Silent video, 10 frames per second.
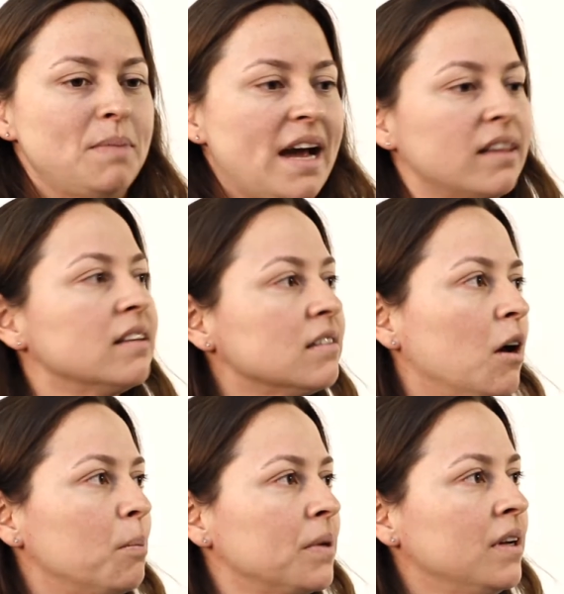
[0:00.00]
to back
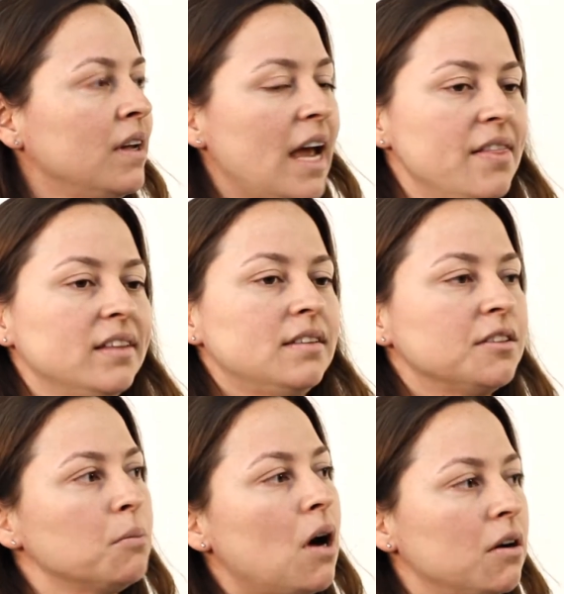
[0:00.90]
this up. Sure. And
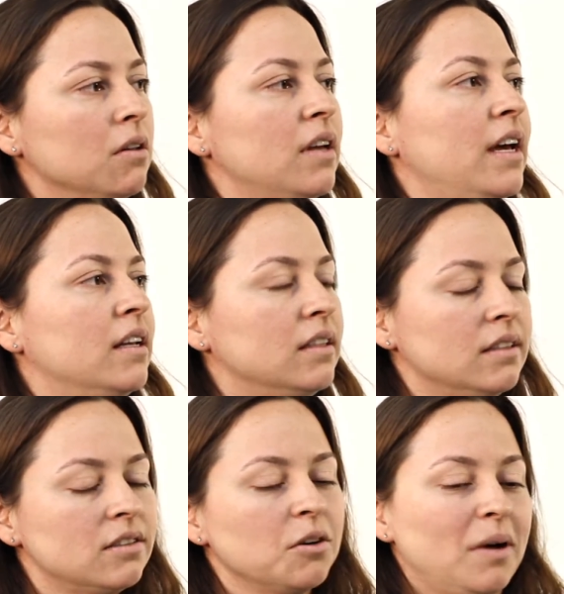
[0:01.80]
this is the model,
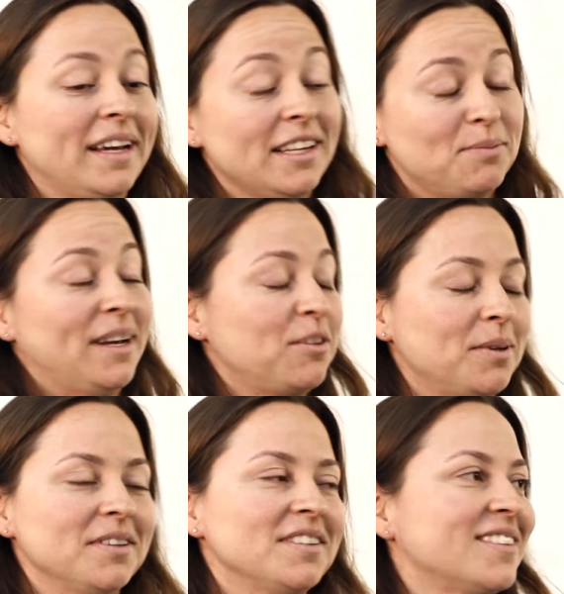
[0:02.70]
and so I guess my
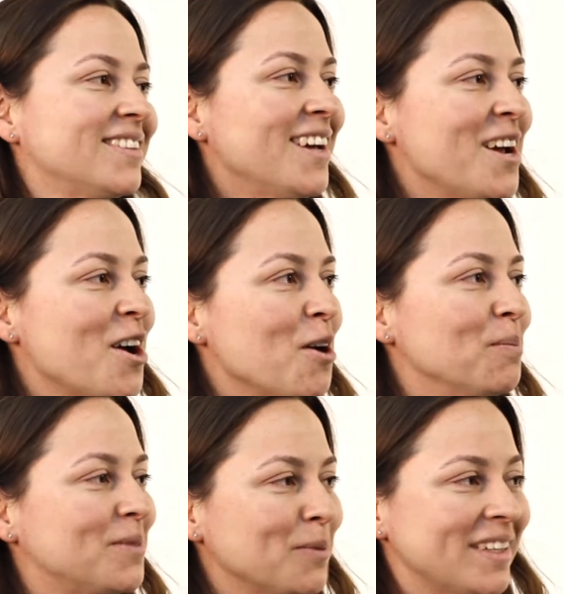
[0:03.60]
experience
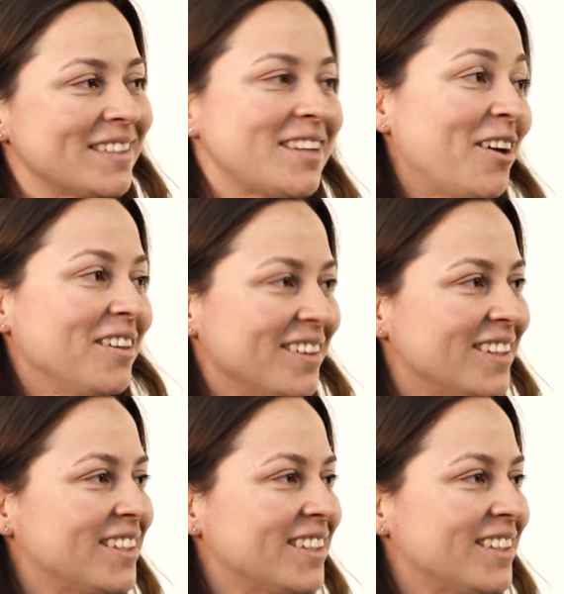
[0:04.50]
helped with Excel.